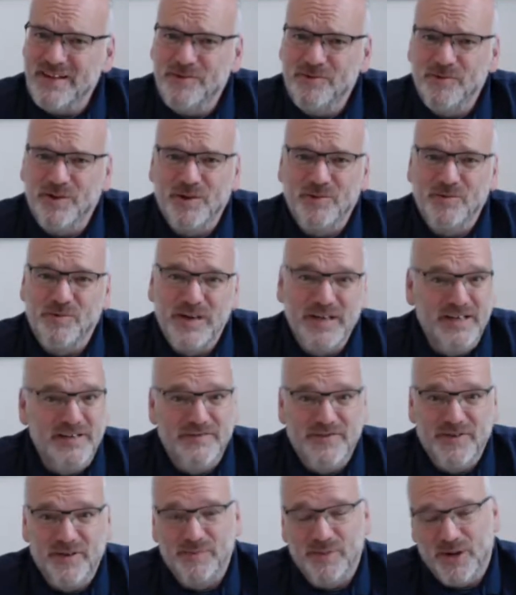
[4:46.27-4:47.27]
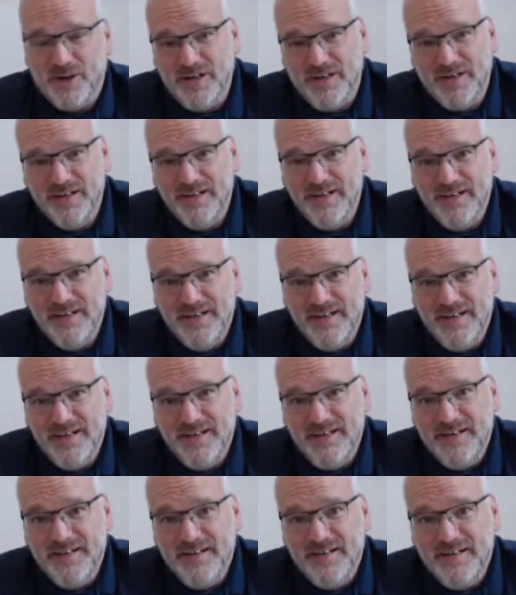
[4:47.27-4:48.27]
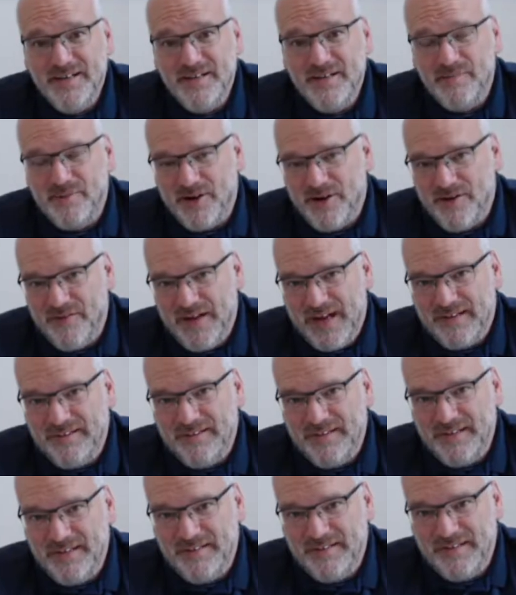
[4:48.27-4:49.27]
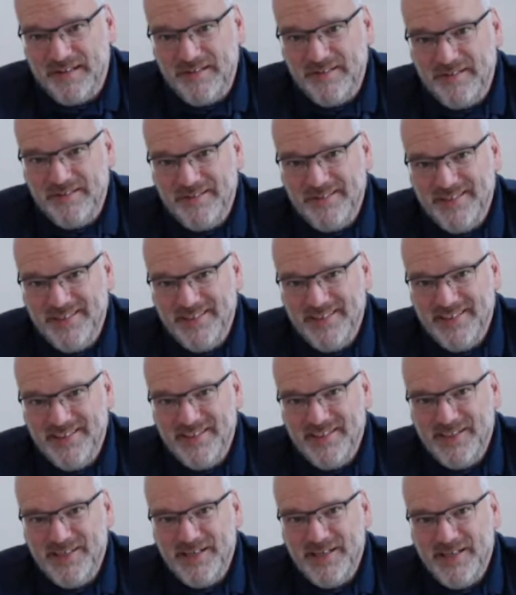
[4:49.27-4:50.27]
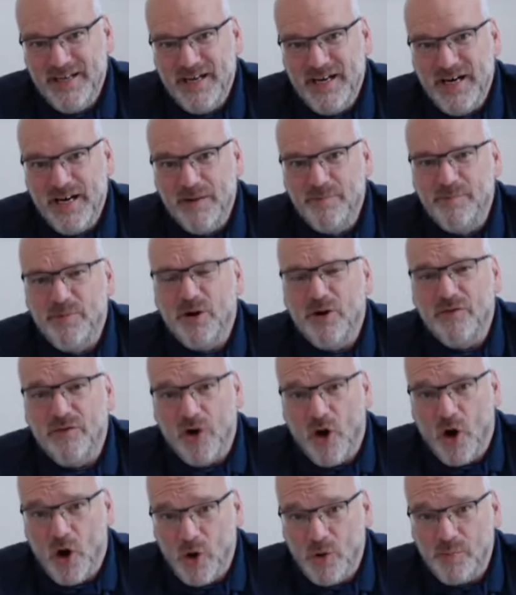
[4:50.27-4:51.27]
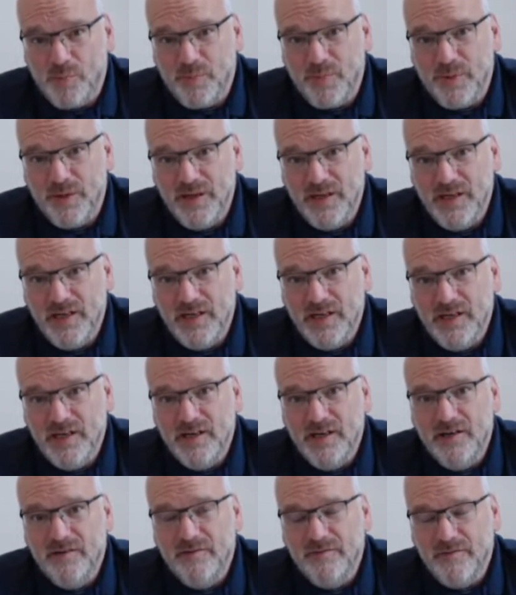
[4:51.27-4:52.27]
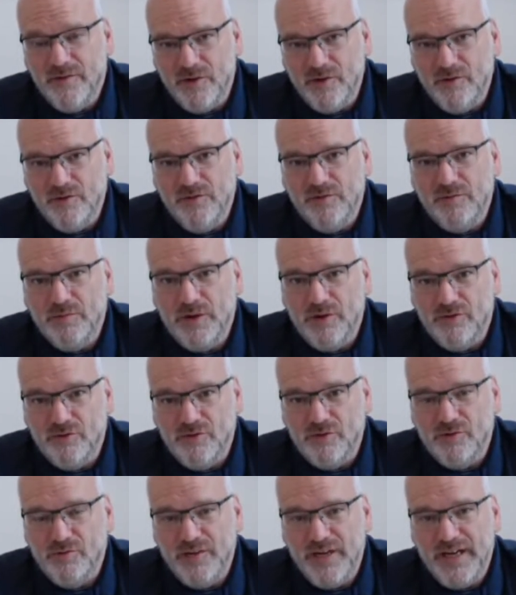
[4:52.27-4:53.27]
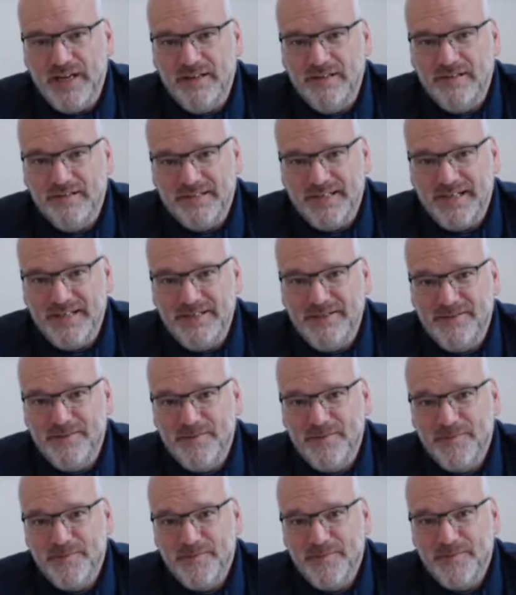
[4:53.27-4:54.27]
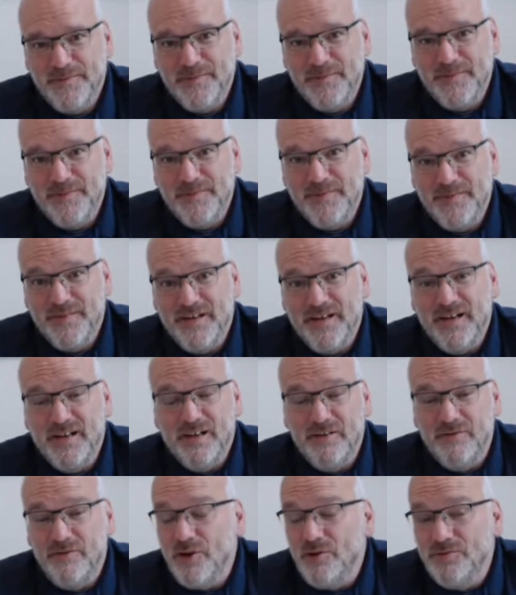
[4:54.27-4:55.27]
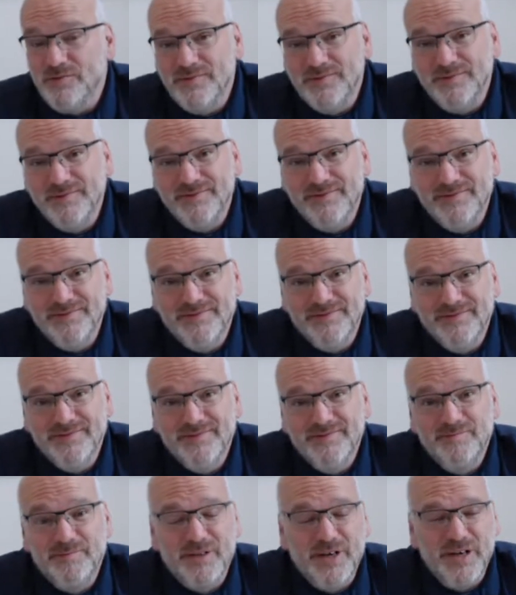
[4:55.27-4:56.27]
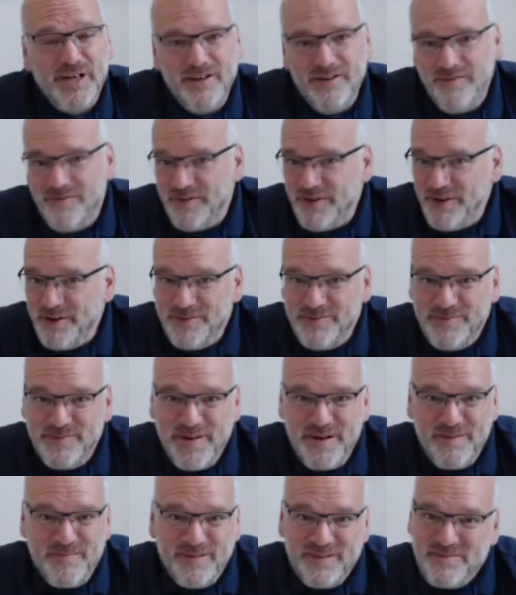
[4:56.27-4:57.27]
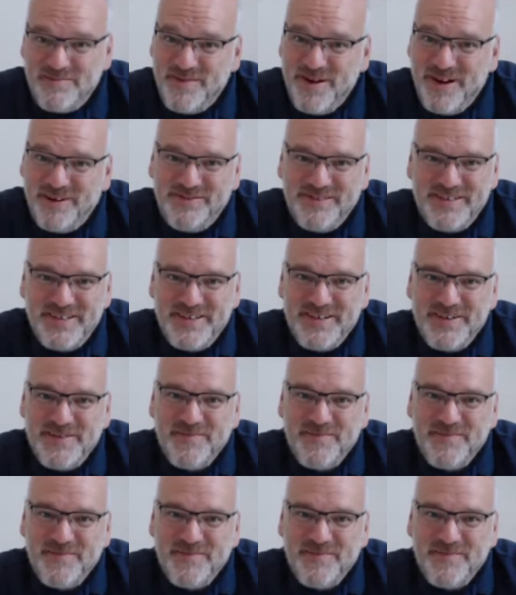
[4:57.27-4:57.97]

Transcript: What a wonderful book the book of Exodus is. A book of hope for those who are groaning inside. I love you. Praying for you, members of Mount.